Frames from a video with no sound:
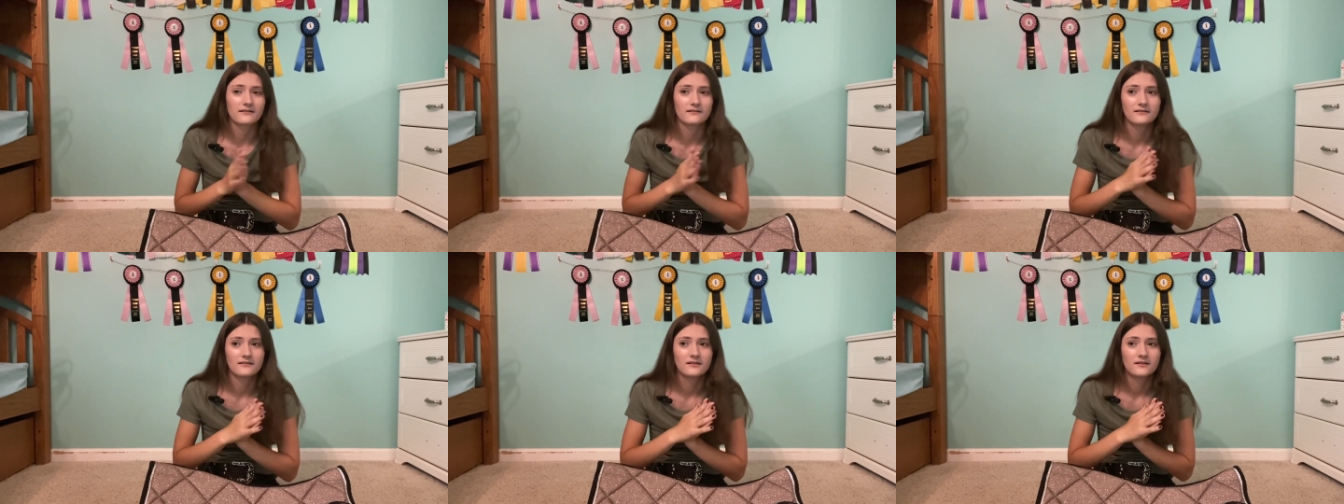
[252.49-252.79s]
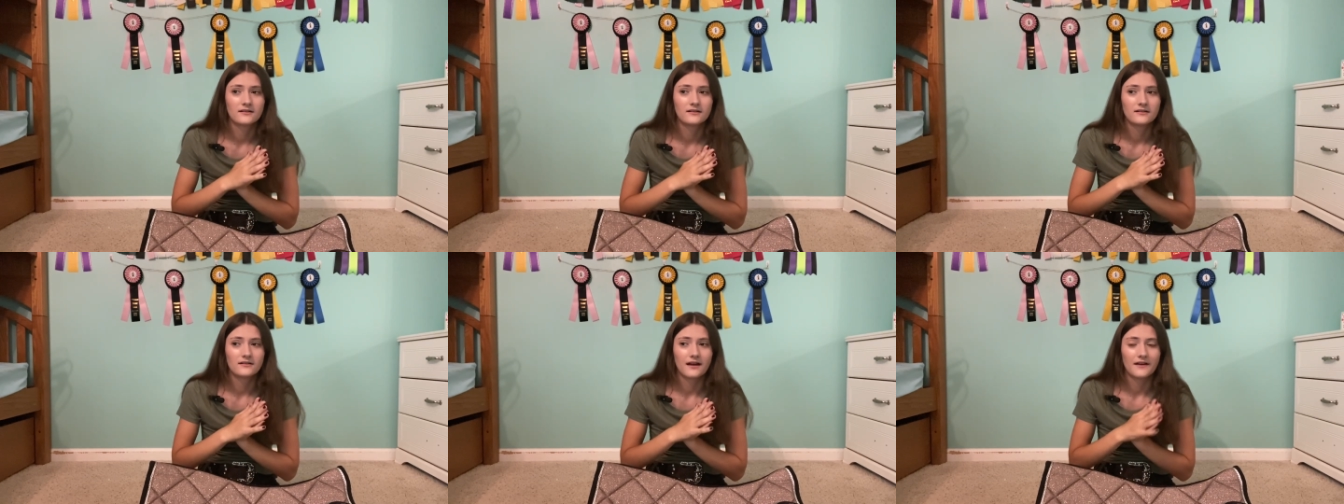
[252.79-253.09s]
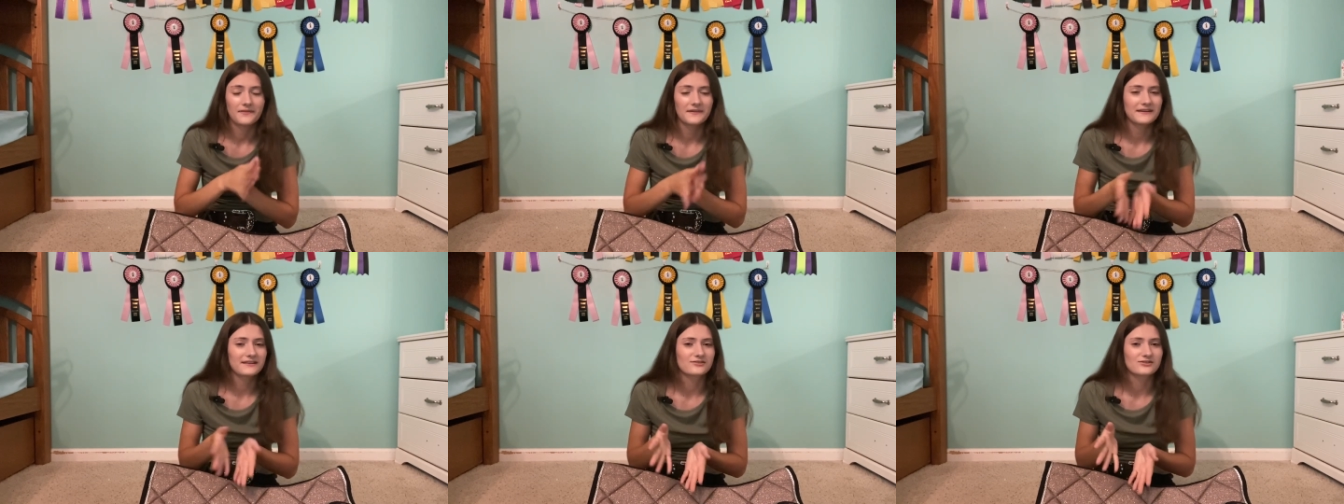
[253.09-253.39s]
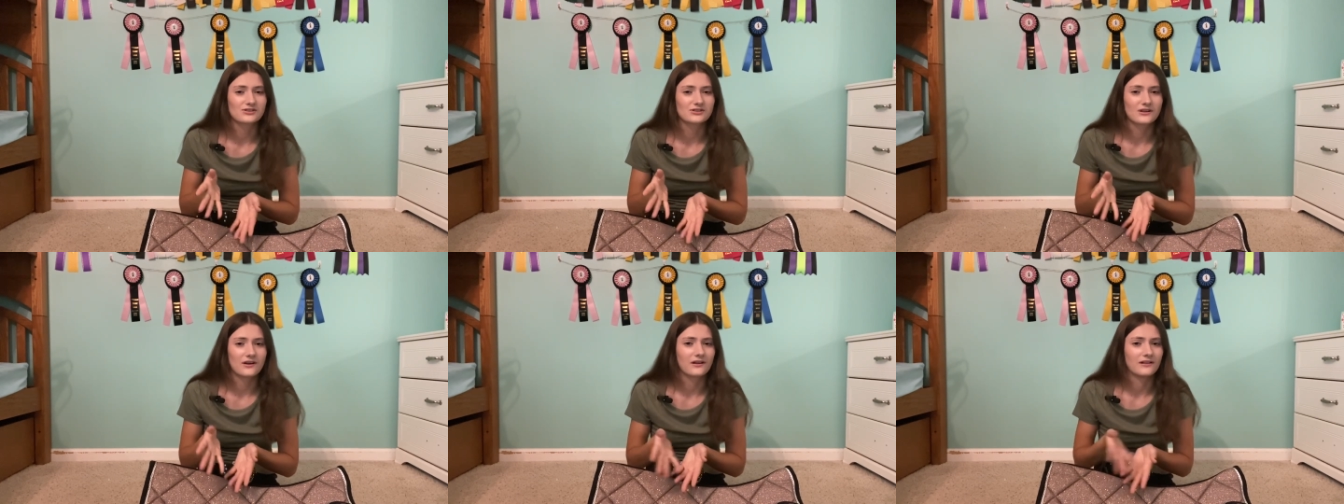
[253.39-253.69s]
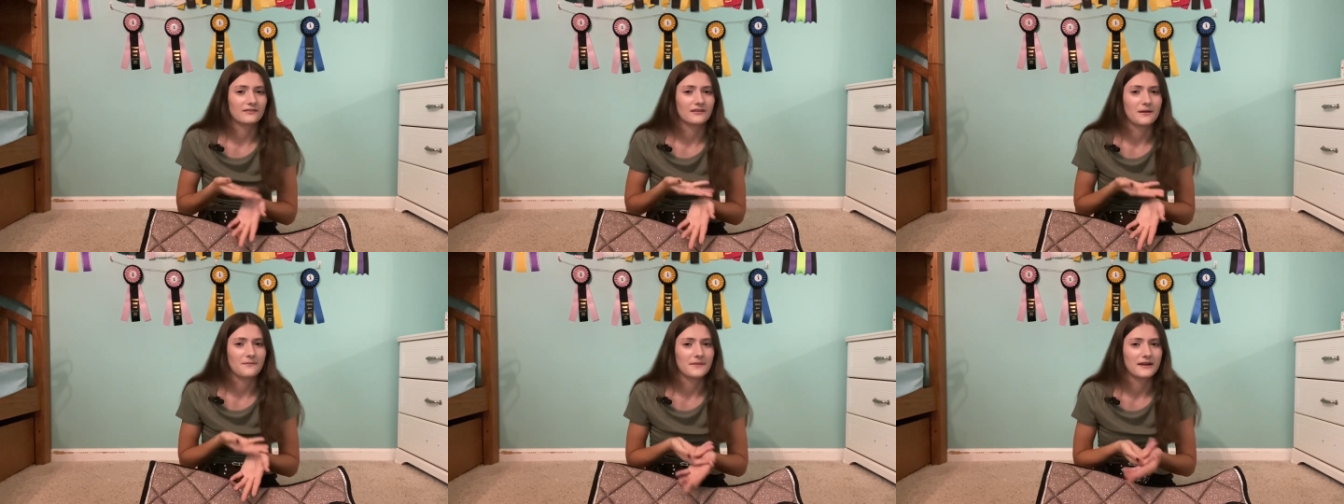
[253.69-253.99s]
I think it's
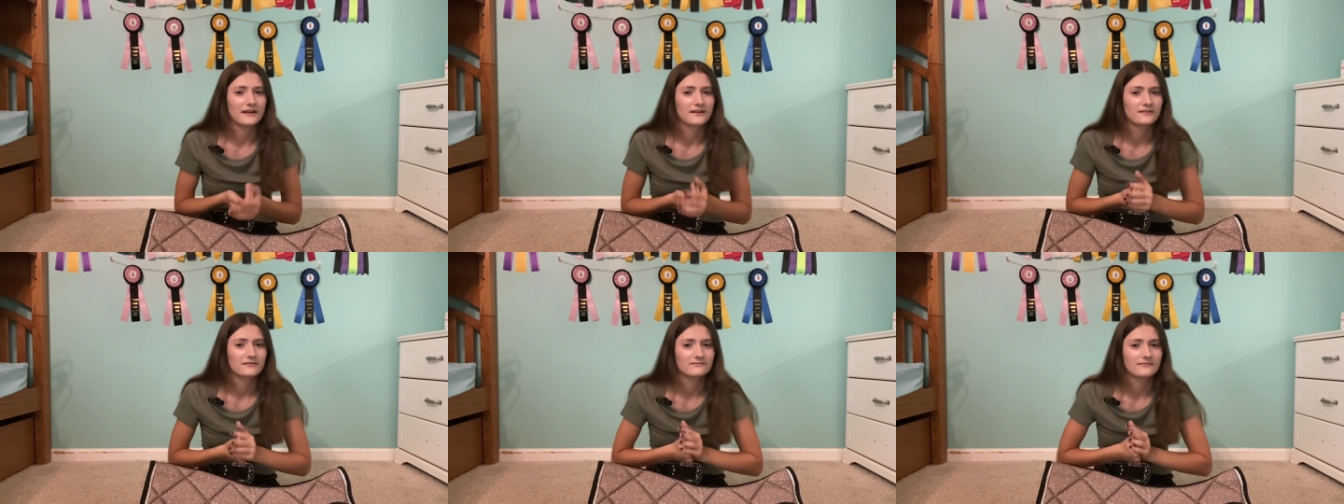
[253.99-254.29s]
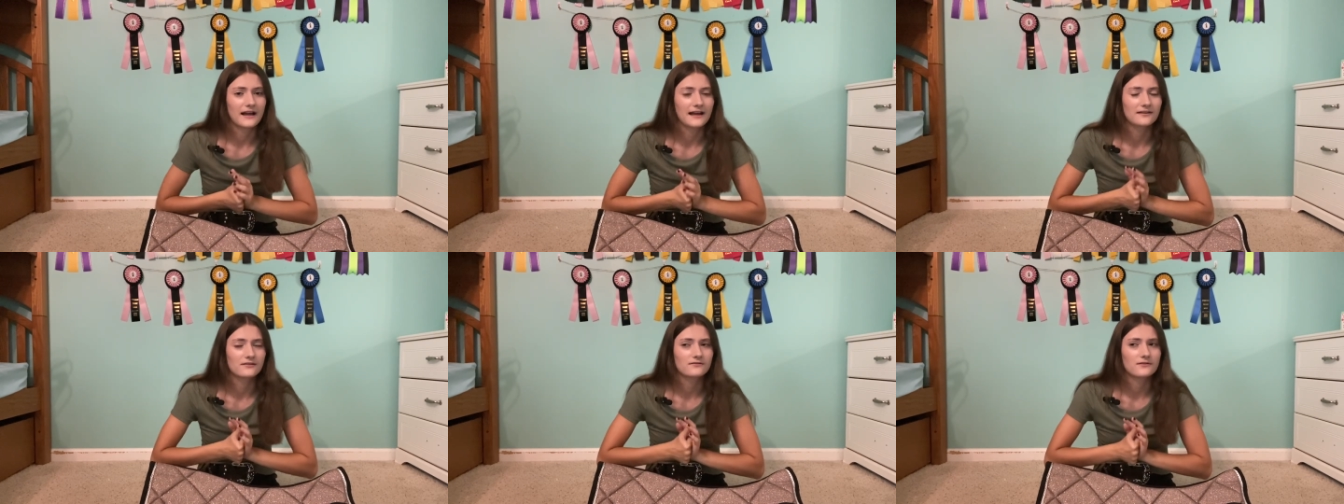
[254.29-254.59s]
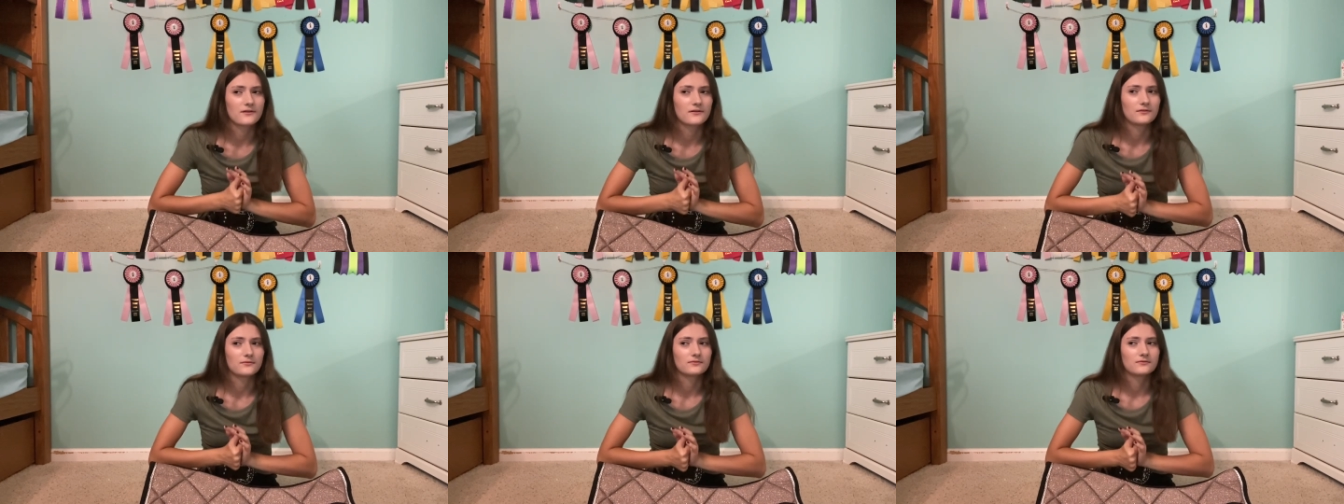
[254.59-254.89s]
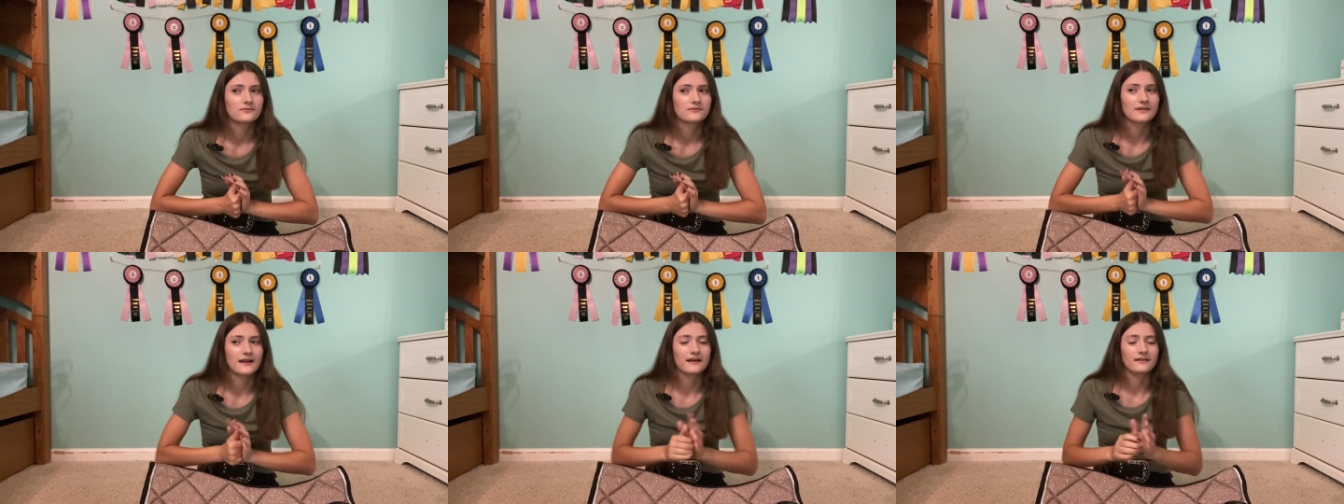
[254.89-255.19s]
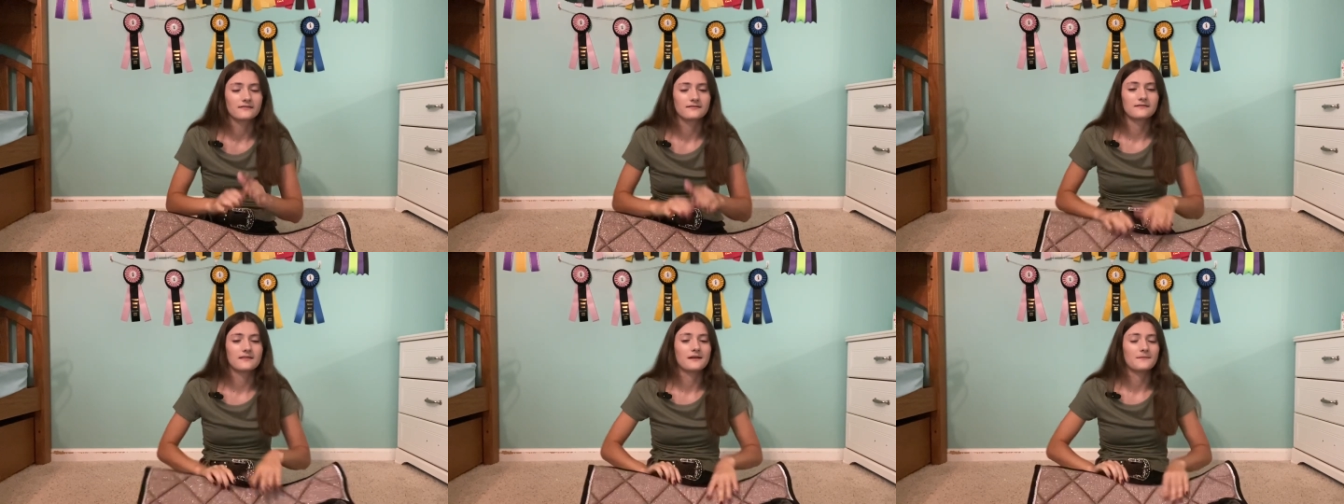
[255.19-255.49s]
called nutmeg. I don't know. Yeah,
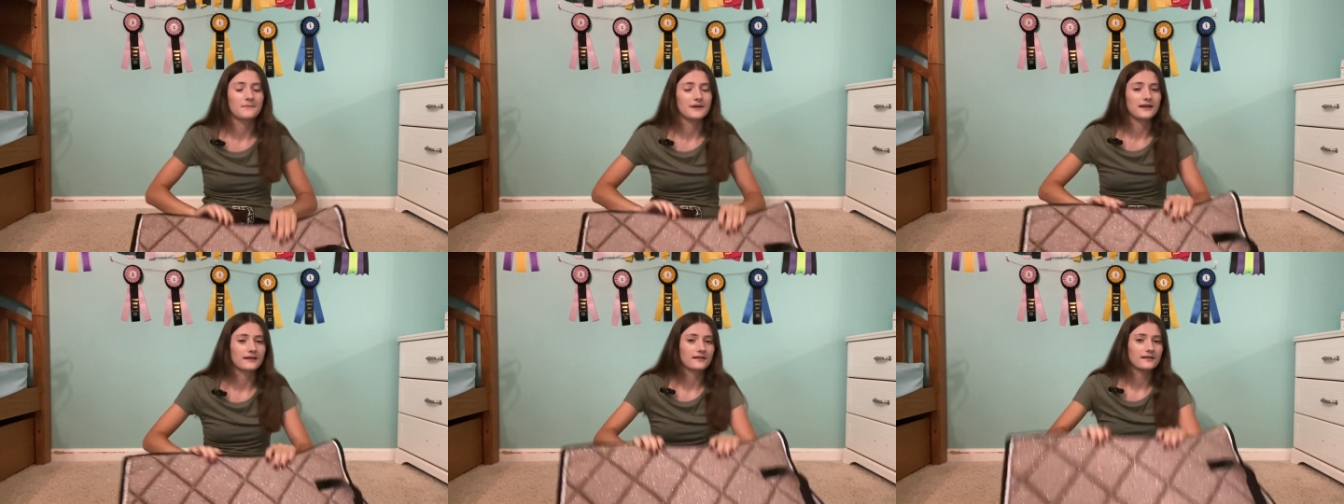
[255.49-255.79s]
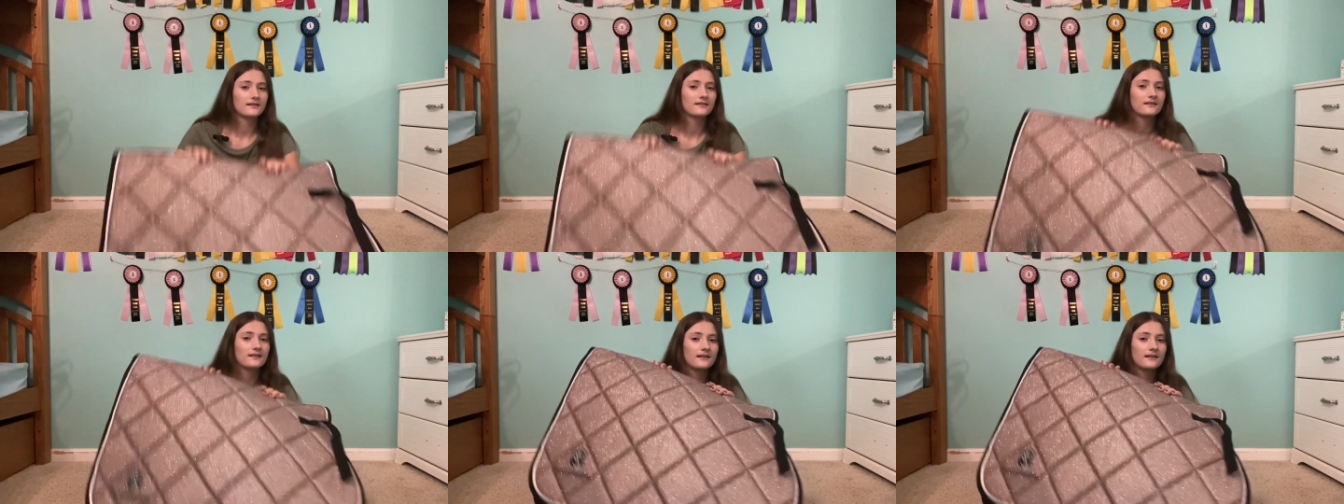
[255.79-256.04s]
nutmeg.